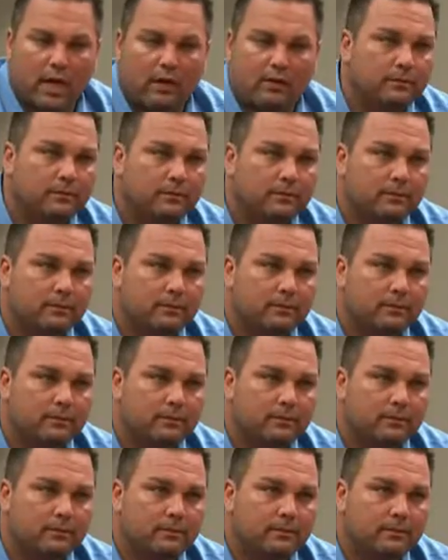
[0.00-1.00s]
run down the
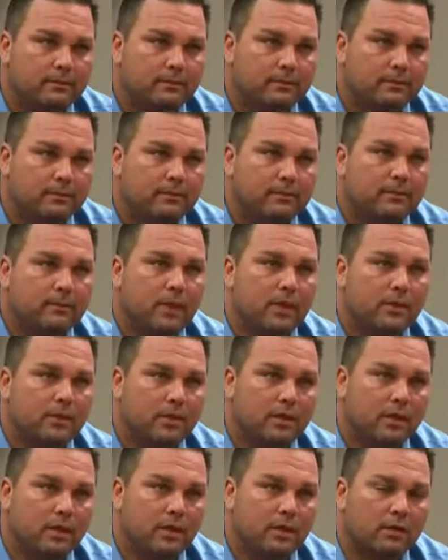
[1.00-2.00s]
street
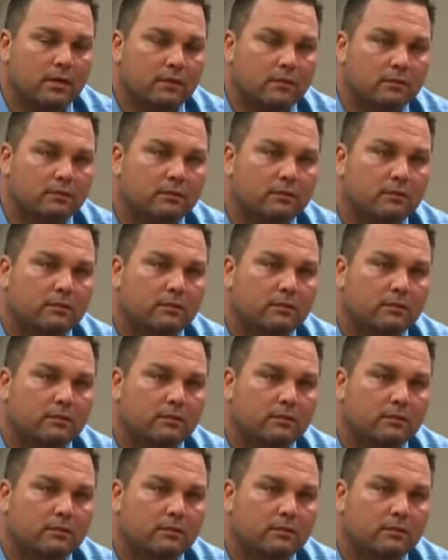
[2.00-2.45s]
into the